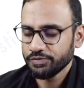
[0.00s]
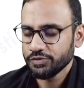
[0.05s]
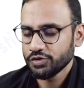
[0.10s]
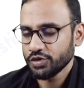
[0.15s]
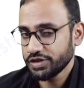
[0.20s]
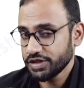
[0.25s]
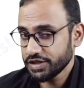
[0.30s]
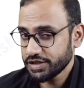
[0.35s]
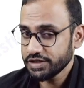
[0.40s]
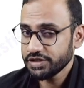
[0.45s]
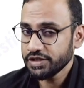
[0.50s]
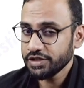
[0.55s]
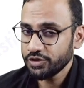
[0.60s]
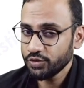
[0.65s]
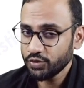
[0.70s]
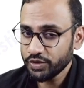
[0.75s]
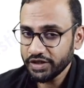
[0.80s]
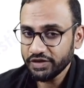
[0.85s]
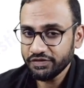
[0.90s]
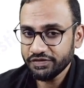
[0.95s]
So this is a
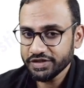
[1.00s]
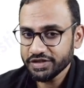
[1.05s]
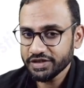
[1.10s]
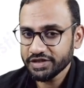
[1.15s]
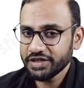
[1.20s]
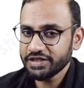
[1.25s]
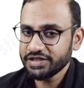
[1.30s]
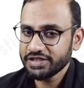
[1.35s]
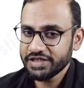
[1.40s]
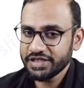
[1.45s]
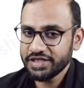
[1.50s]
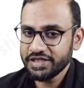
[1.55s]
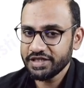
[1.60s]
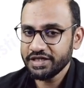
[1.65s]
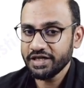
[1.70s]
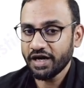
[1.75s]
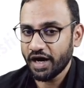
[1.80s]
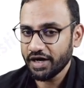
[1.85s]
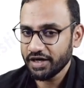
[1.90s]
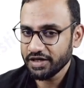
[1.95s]
unique feature that's seen
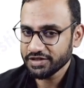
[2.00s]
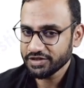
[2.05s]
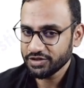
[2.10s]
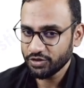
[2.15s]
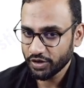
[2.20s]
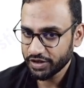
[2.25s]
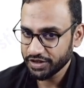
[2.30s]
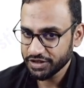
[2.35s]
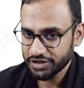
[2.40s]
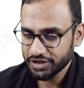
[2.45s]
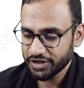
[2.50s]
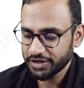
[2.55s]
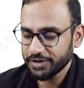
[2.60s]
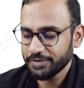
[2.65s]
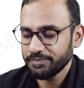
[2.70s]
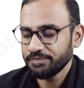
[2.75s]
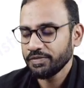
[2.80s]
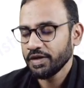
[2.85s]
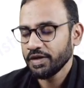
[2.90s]
in adults, not in children.